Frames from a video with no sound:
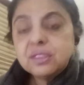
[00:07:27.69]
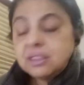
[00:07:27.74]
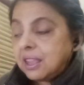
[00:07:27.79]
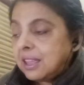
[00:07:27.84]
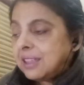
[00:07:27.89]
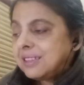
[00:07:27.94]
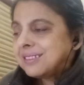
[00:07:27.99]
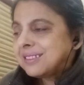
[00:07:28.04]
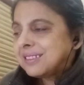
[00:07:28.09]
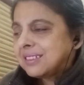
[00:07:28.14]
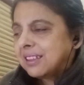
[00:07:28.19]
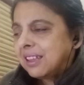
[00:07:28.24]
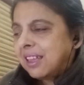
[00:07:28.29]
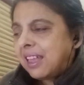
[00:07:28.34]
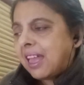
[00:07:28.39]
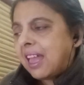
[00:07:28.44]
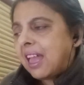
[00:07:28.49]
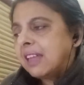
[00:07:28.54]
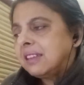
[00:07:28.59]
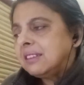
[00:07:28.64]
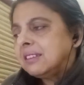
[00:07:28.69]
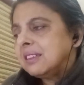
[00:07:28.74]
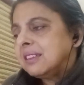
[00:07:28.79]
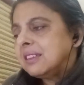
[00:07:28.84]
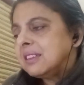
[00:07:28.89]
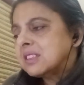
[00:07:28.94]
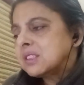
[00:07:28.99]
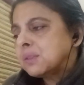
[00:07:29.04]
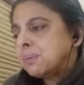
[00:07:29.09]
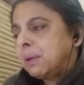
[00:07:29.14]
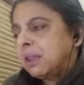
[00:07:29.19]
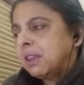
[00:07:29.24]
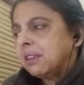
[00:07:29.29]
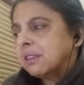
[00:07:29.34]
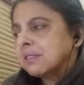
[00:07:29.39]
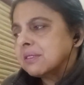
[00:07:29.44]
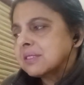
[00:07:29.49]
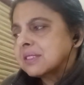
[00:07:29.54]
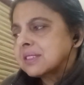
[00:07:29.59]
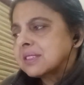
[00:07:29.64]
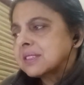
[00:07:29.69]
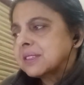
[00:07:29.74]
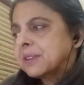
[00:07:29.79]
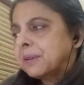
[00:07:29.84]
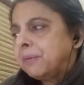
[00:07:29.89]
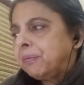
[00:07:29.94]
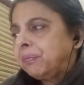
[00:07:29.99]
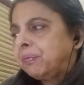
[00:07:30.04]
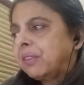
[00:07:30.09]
taste and experience.